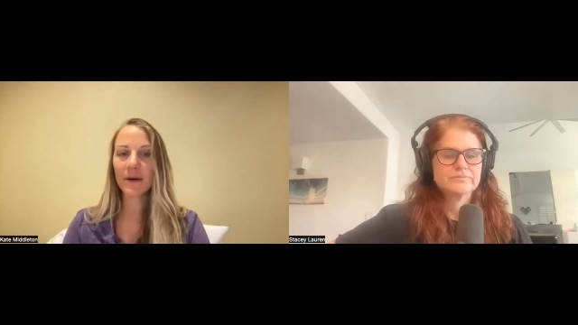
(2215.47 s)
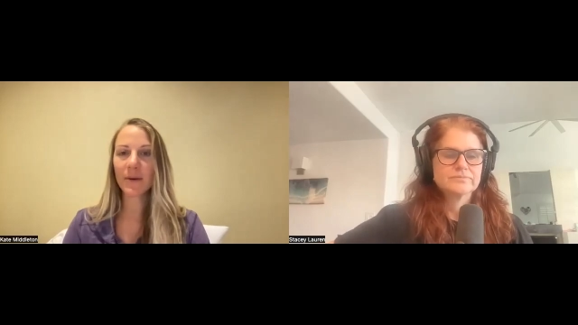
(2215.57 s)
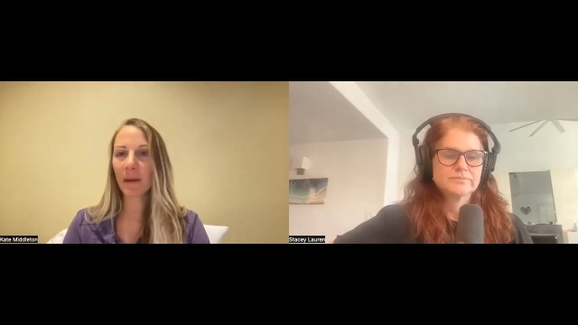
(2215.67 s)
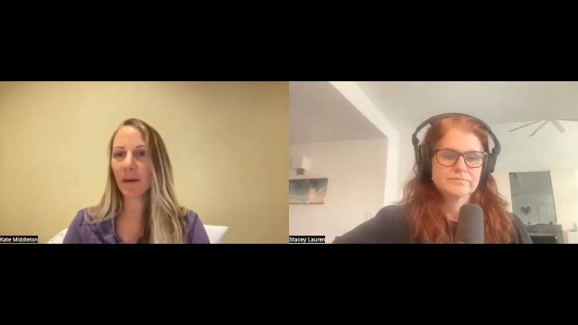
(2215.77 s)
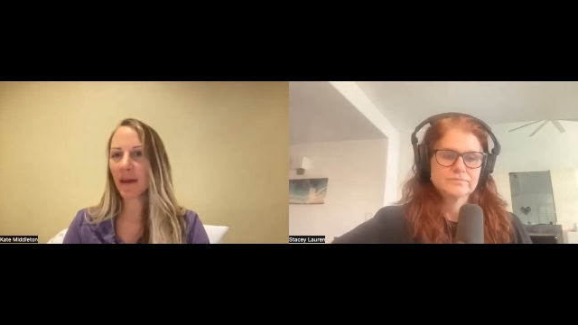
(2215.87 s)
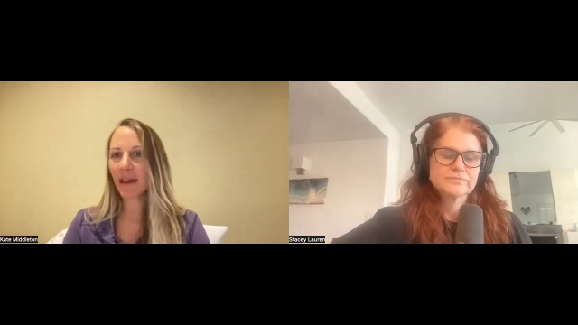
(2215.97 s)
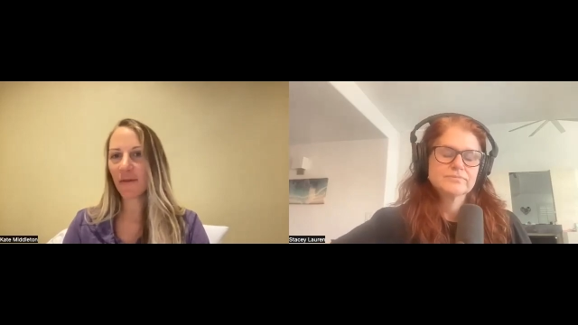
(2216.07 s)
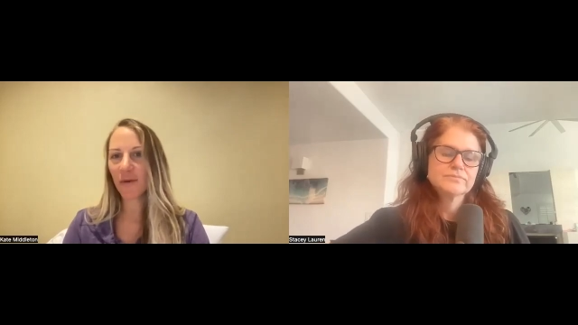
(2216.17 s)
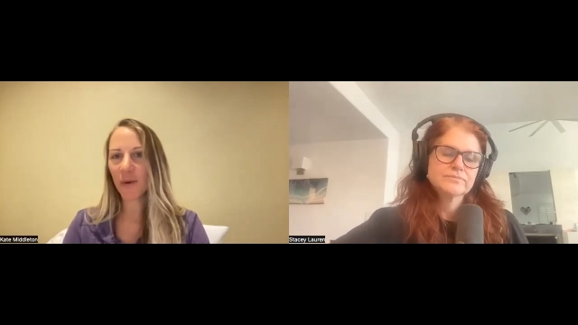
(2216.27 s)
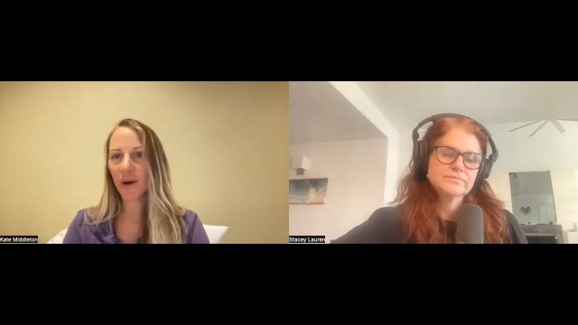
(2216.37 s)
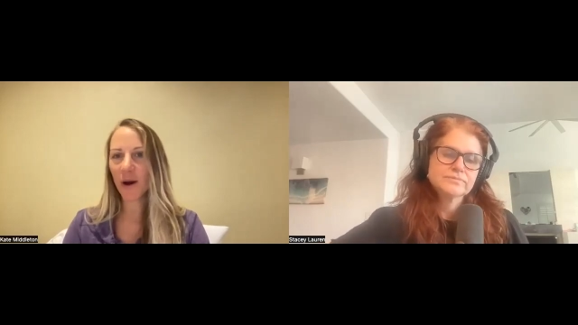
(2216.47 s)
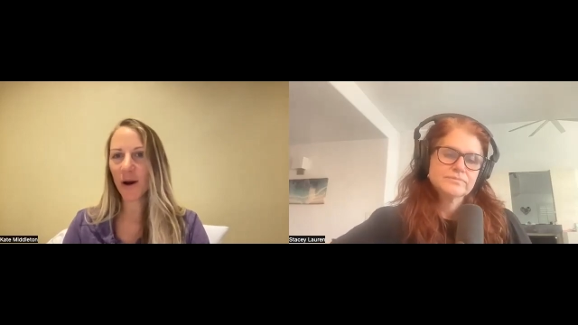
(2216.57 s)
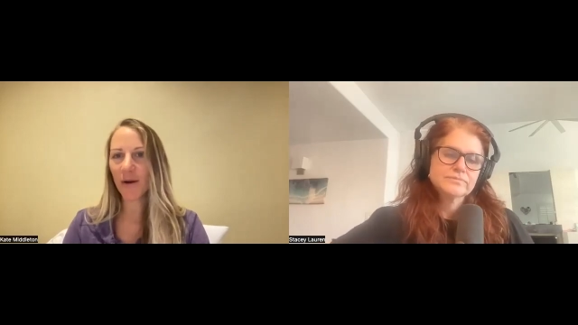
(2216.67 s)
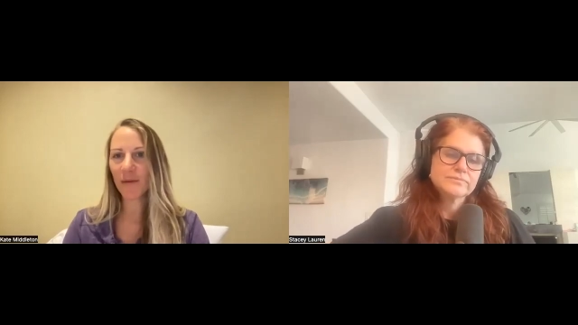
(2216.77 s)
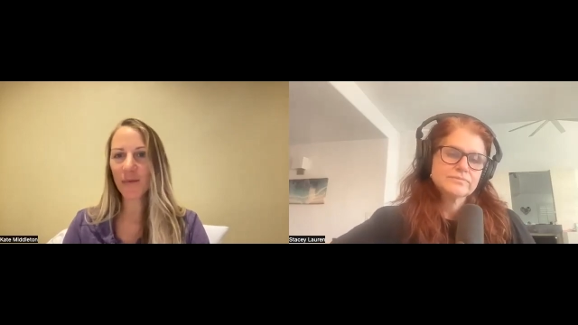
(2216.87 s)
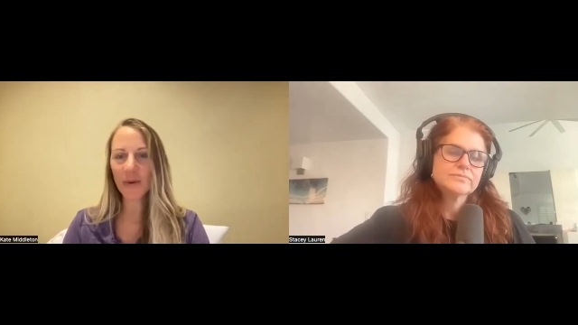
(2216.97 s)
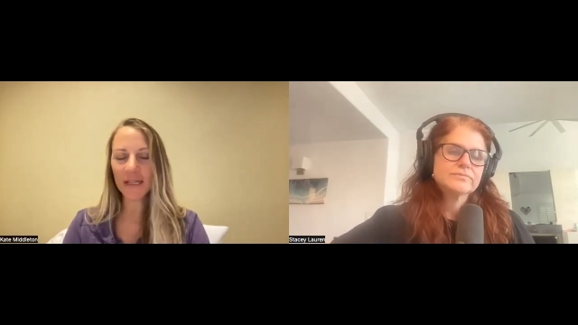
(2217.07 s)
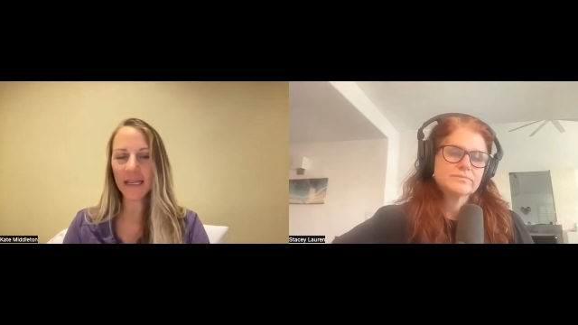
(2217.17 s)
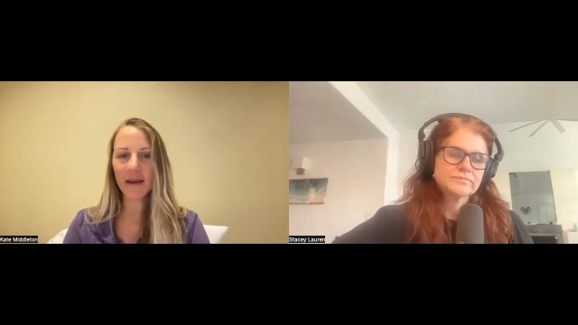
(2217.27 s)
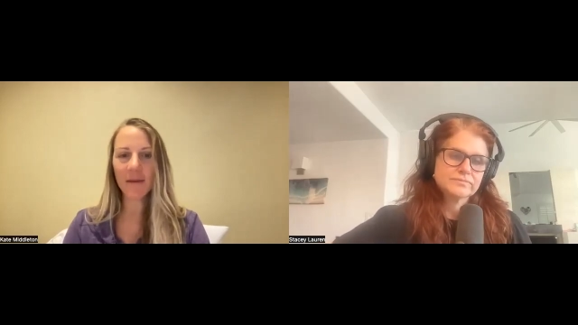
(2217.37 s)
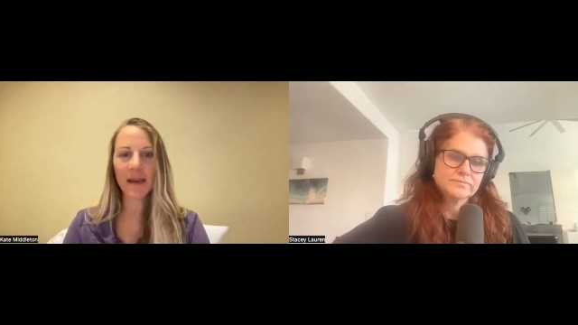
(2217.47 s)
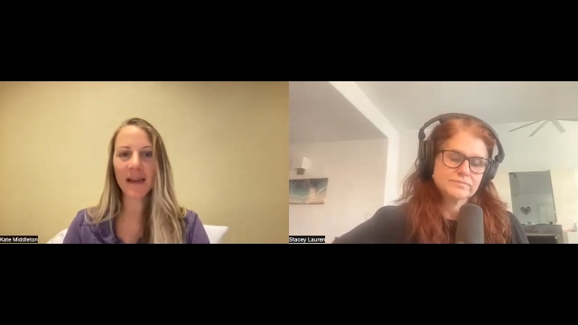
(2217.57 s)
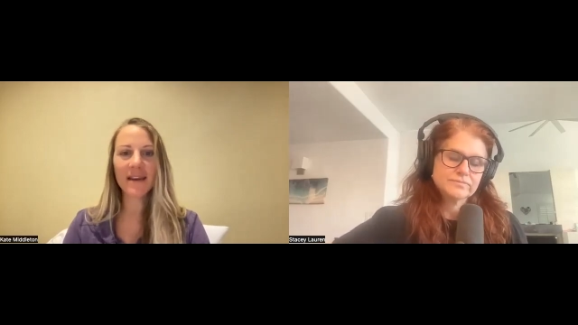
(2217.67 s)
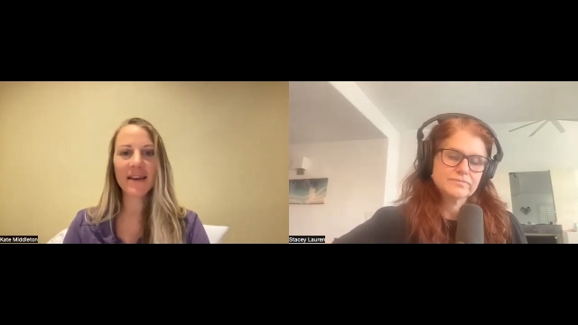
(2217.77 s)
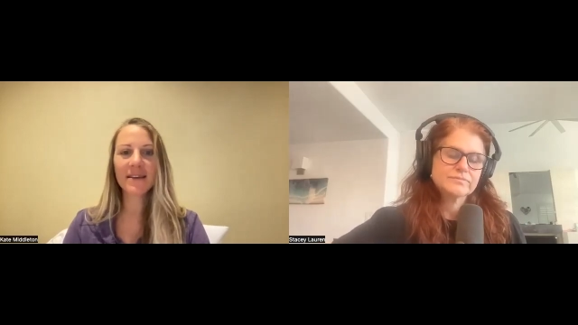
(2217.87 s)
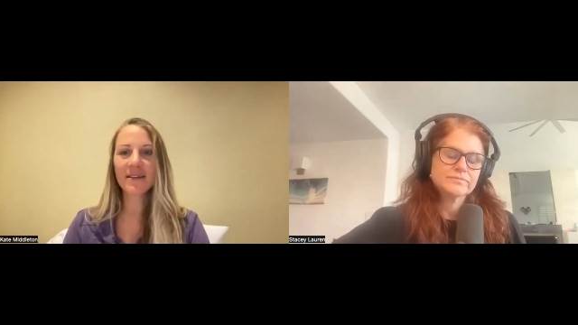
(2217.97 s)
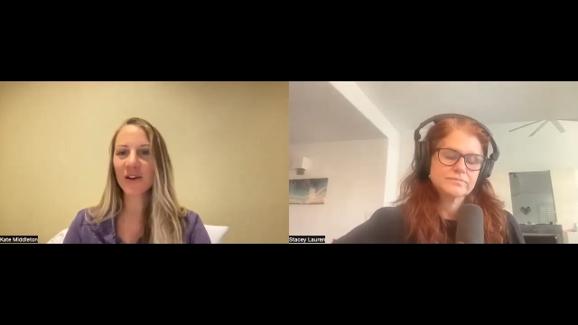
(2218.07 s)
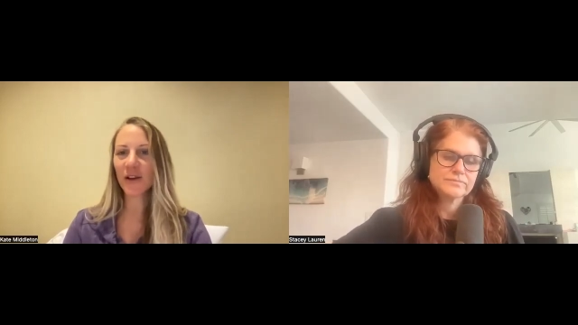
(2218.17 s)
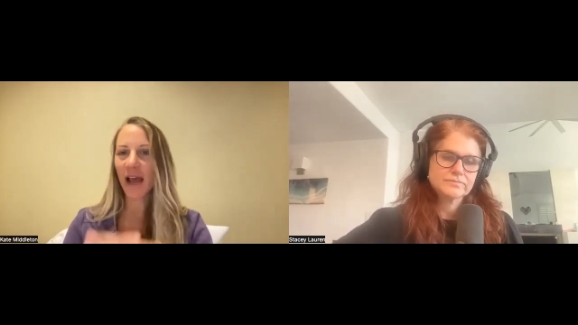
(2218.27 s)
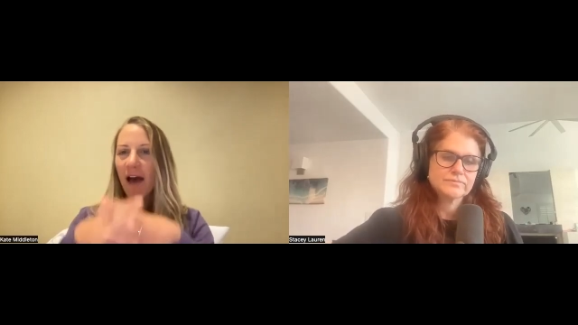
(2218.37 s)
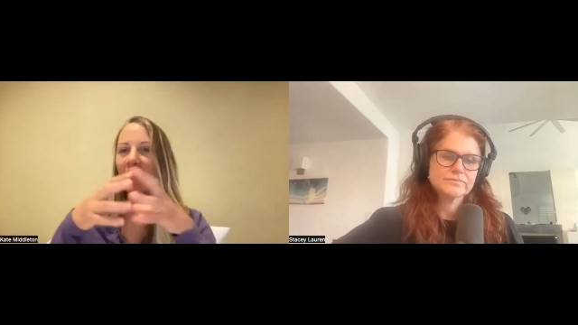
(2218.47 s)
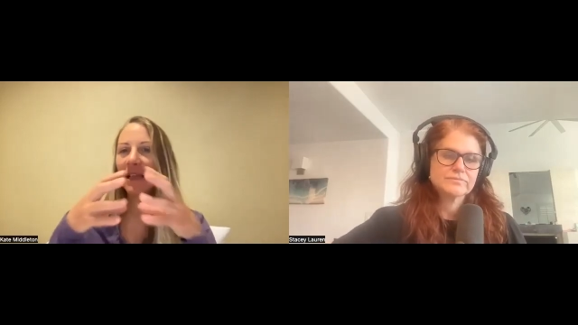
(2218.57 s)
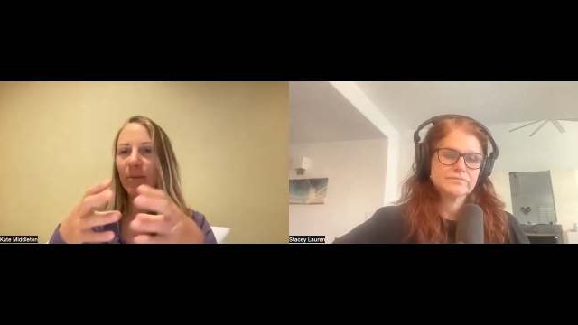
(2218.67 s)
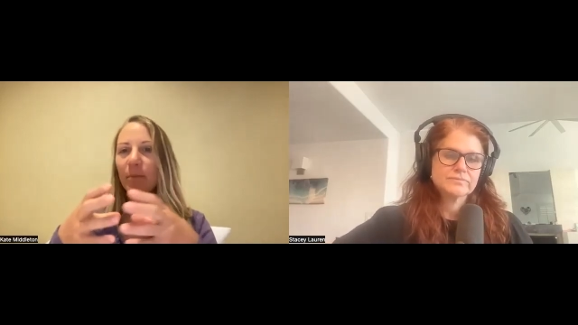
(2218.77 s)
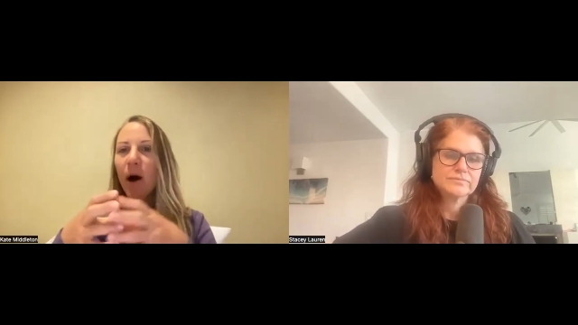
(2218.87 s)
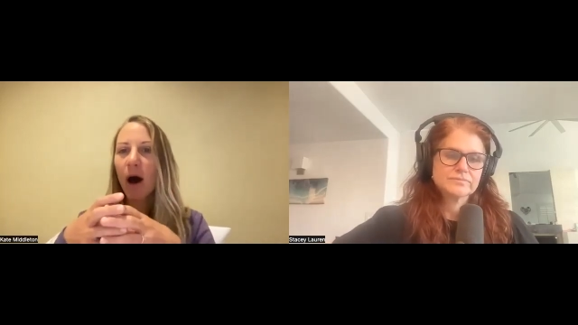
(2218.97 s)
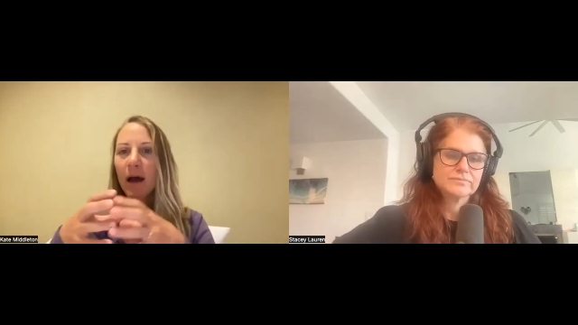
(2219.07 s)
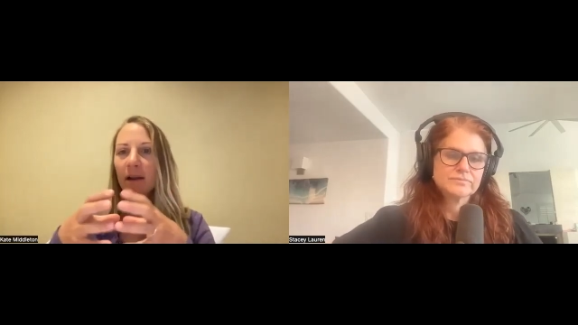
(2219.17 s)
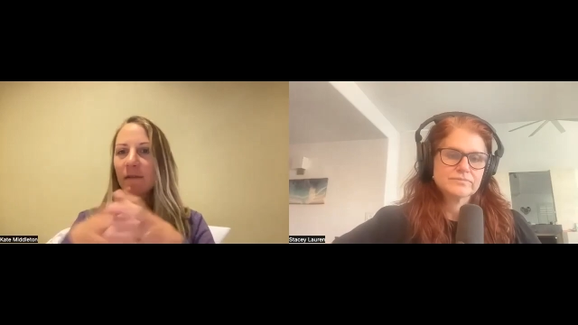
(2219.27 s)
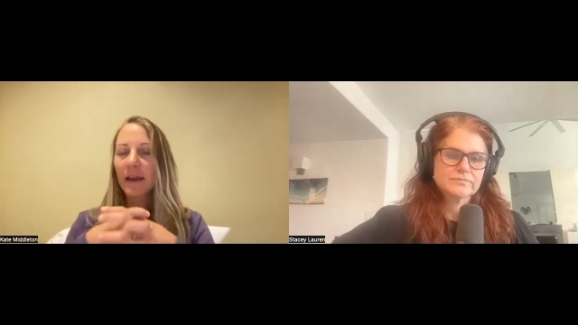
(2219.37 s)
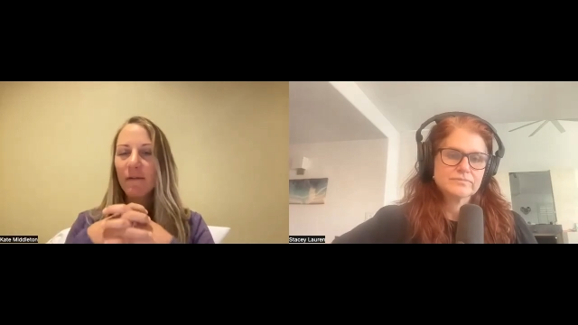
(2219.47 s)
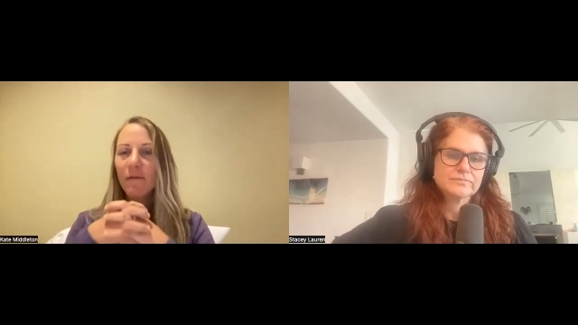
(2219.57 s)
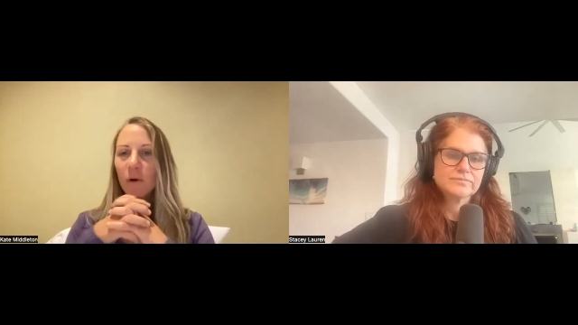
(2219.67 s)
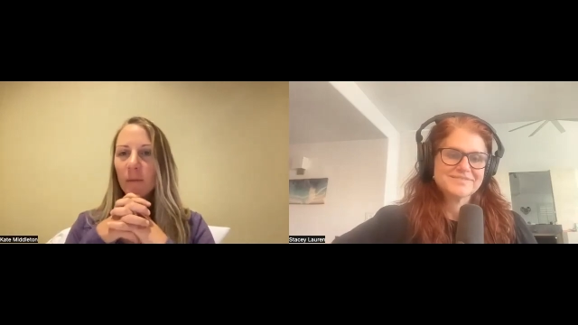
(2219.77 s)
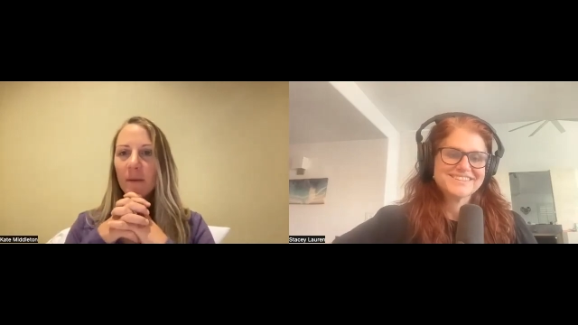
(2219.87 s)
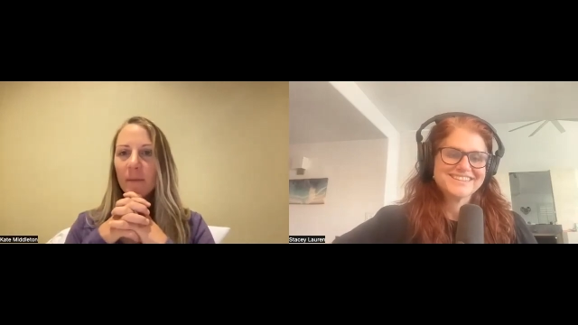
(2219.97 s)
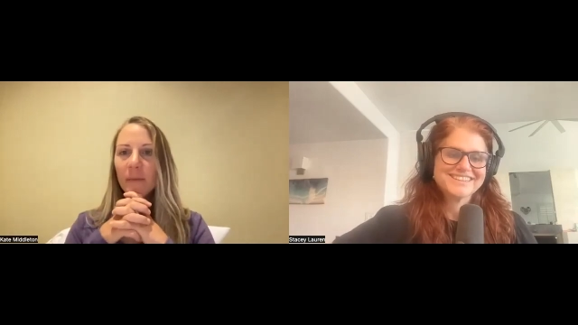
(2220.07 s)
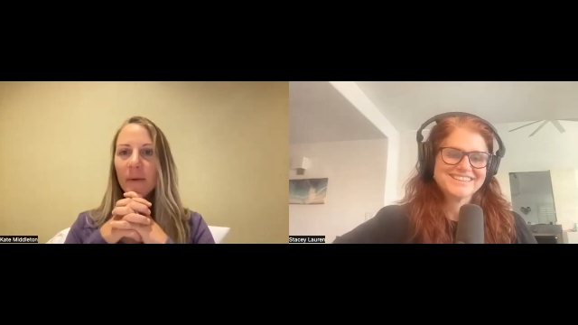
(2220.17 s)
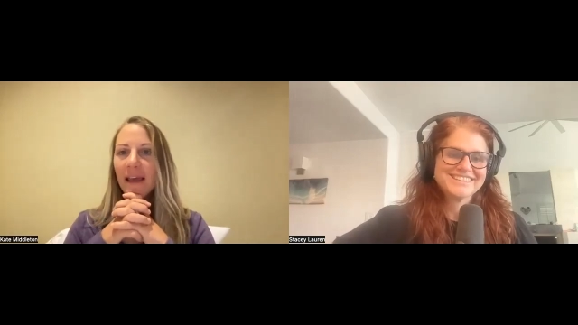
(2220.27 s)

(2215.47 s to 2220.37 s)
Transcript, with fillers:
Speaker 1: or maybe if you are really committed, you could have a little pod of like four people.